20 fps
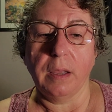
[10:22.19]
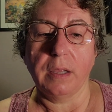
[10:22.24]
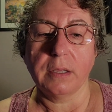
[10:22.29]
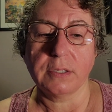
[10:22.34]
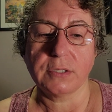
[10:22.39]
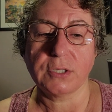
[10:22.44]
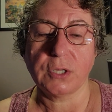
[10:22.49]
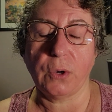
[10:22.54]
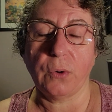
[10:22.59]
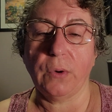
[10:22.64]

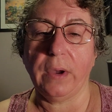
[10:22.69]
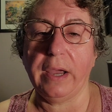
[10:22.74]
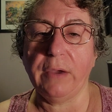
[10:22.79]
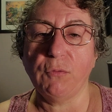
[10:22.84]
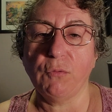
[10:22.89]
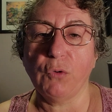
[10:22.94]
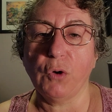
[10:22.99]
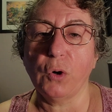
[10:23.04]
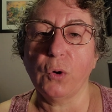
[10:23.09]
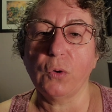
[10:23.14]
So I
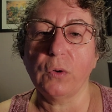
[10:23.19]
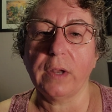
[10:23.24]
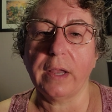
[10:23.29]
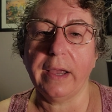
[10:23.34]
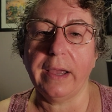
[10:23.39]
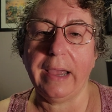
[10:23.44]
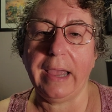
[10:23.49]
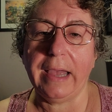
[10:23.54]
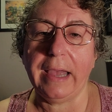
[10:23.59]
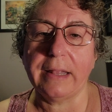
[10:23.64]

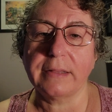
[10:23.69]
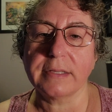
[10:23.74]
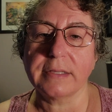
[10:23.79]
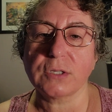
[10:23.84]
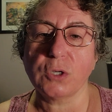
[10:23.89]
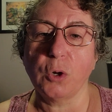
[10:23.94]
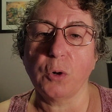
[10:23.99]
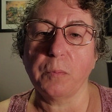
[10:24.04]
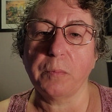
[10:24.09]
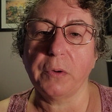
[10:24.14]
had this
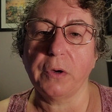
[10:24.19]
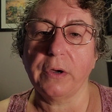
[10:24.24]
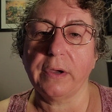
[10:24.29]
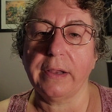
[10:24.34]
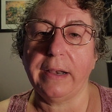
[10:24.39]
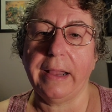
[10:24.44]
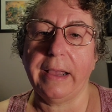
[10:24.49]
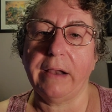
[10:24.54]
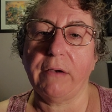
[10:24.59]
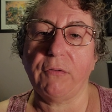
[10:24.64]
notebook,
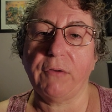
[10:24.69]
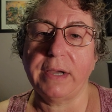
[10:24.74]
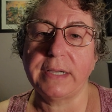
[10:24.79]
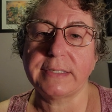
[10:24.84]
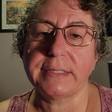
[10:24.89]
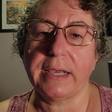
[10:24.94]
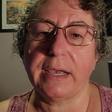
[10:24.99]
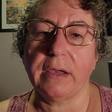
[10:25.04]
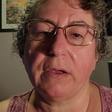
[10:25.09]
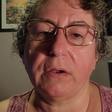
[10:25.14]
and I had to write
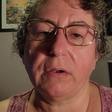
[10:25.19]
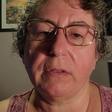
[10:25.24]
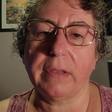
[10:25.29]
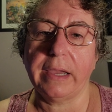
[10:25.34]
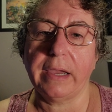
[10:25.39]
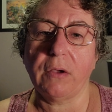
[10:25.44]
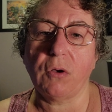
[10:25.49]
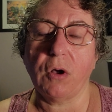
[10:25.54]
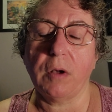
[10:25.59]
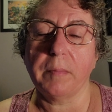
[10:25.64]
down
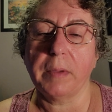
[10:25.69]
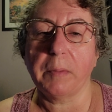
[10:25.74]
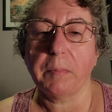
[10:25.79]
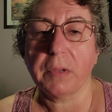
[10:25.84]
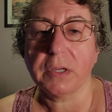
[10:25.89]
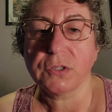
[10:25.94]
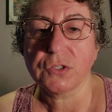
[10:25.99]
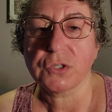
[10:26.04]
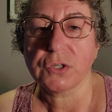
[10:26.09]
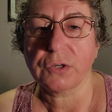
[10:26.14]
like all my
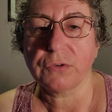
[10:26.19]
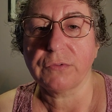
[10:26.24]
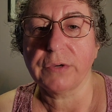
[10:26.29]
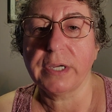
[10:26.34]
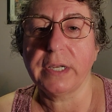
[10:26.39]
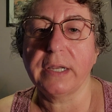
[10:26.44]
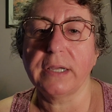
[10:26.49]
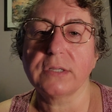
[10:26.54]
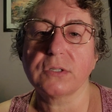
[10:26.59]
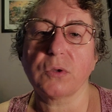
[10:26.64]
blood sugar
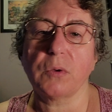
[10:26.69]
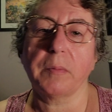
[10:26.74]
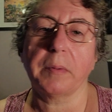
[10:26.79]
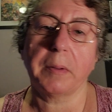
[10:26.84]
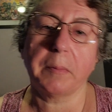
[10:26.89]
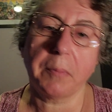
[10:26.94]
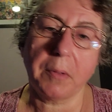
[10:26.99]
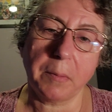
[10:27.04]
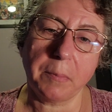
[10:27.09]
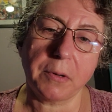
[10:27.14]
readings, all my
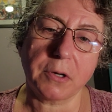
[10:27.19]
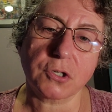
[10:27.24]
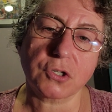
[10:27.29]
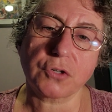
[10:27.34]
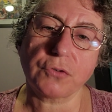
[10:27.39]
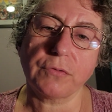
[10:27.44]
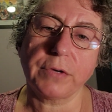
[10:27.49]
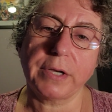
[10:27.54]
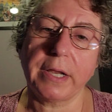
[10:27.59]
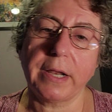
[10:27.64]
blood
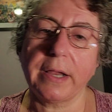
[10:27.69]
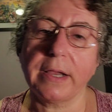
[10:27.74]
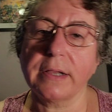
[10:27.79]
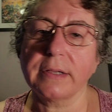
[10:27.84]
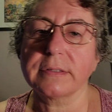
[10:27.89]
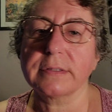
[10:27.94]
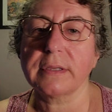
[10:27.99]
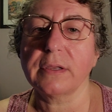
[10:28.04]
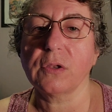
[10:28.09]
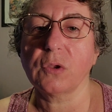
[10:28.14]
pressure
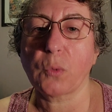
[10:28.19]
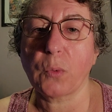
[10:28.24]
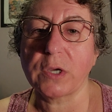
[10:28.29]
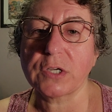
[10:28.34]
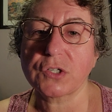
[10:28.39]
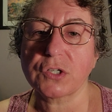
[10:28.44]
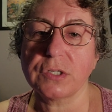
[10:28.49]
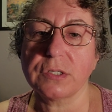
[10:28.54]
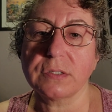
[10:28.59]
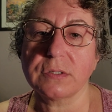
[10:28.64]
readings, and the
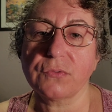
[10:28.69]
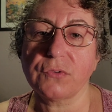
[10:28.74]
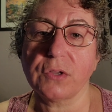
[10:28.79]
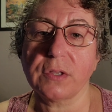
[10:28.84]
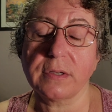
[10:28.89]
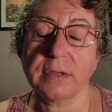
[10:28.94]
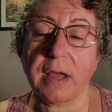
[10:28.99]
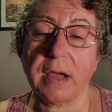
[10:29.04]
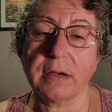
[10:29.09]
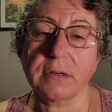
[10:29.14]
questions for the
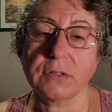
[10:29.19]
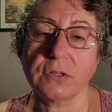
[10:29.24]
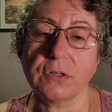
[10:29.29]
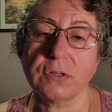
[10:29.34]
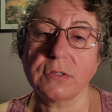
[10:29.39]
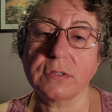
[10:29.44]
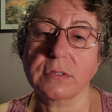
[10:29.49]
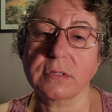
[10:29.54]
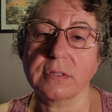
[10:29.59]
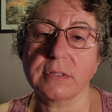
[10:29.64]

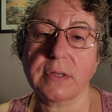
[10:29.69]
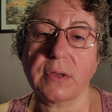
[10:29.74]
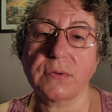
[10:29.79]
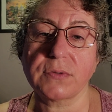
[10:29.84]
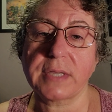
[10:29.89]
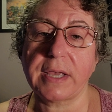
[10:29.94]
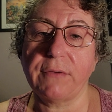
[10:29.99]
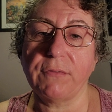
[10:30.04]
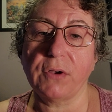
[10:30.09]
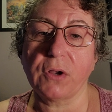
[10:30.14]
doctors, because I was
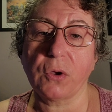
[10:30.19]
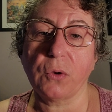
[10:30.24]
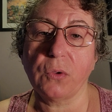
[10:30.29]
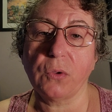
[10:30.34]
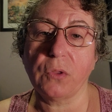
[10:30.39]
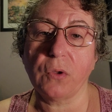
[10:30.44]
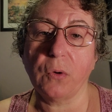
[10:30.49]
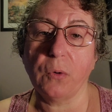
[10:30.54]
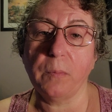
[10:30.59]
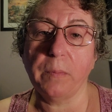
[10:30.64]
having to go to
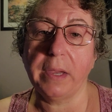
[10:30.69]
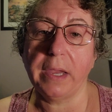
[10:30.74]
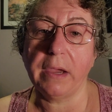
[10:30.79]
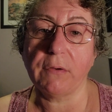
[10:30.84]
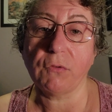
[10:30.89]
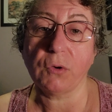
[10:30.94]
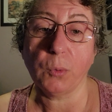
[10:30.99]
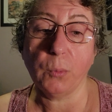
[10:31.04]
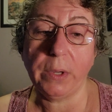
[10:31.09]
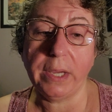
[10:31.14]
the OB
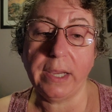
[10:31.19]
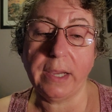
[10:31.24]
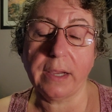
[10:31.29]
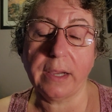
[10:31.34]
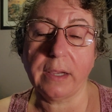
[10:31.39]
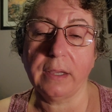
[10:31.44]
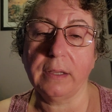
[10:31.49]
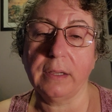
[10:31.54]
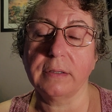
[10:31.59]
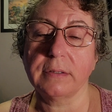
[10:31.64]
every week.
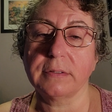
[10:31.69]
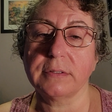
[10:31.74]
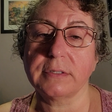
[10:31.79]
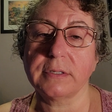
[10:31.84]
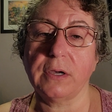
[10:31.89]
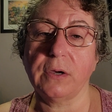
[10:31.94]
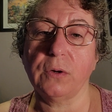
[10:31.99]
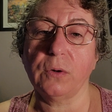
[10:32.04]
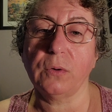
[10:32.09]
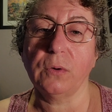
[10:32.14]

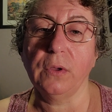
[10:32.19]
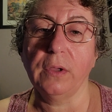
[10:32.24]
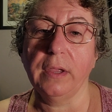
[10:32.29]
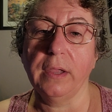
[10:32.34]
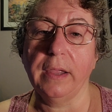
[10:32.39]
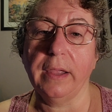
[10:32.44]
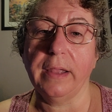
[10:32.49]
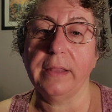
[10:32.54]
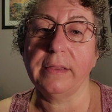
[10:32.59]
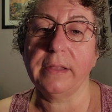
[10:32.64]
So,
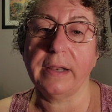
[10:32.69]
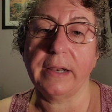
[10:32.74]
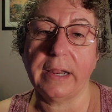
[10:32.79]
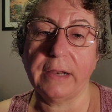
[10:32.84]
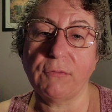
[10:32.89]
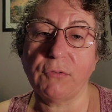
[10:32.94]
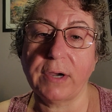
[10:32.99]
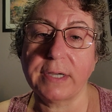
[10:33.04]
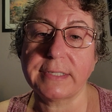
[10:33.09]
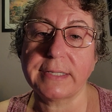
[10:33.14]
and then
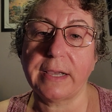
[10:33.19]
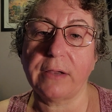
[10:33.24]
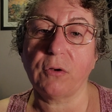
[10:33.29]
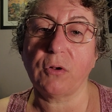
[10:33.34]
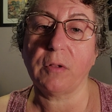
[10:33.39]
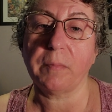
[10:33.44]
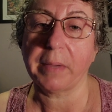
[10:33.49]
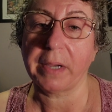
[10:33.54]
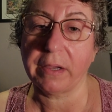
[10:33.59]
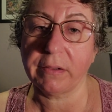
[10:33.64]
I'd write down
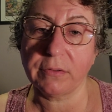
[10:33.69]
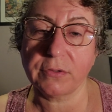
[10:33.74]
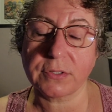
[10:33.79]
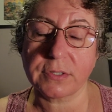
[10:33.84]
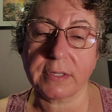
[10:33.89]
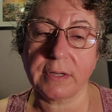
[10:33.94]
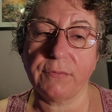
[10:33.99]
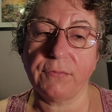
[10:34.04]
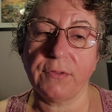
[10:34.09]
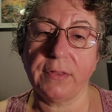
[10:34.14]
all my other
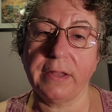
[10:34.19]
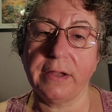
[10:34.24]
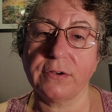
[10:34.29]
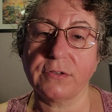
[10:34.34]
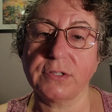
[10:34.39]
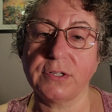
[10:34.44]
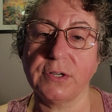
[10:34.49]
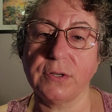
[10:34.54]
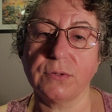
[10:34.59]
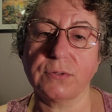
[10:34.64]
stuff in there too.